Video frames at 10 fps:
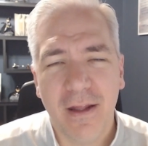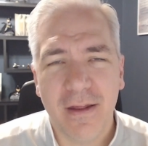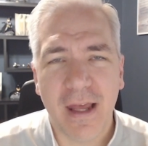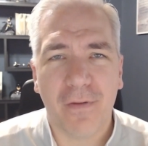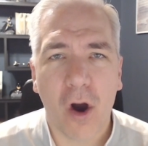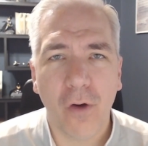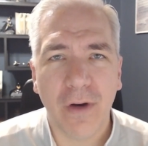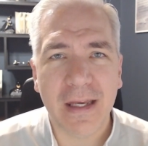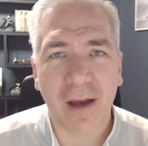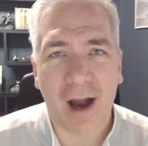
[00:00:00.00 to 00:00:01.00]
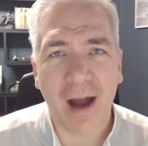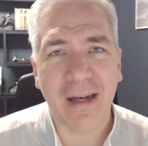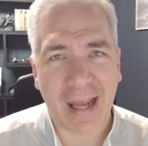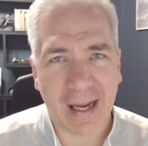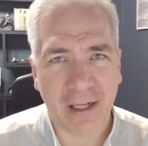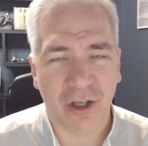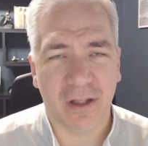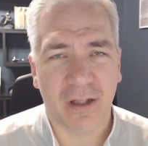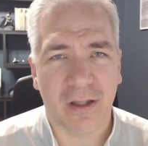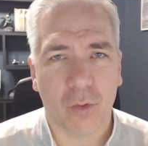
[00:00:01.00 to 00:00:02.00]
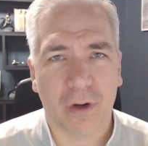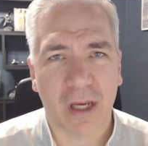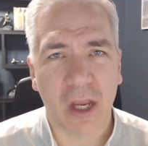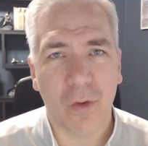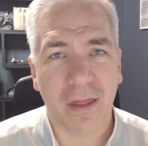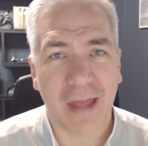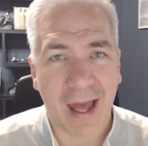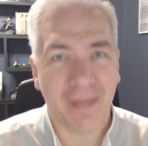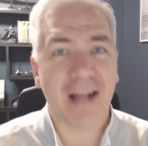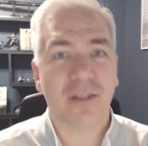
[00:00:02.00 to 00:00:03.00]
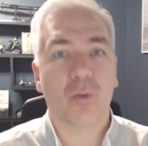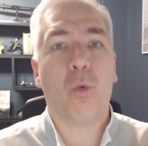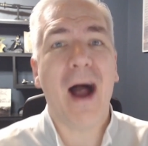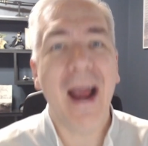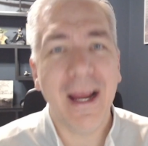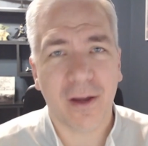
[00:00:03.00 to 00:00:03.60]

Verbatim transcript: they've already got an agent that they're working with, and that's why they're